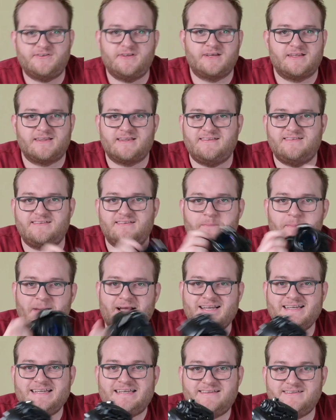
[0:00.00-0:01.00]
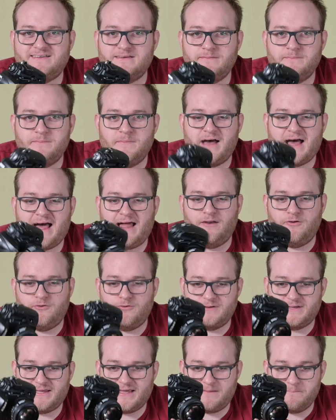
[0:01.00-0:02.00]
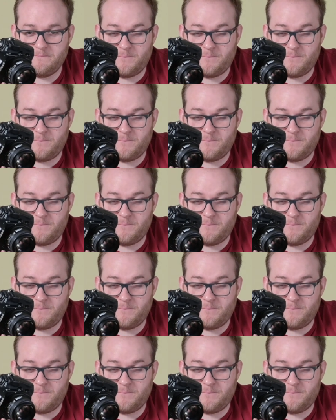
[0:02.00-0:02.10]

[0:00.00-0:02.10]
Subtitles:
Like, this is a magnesium alloy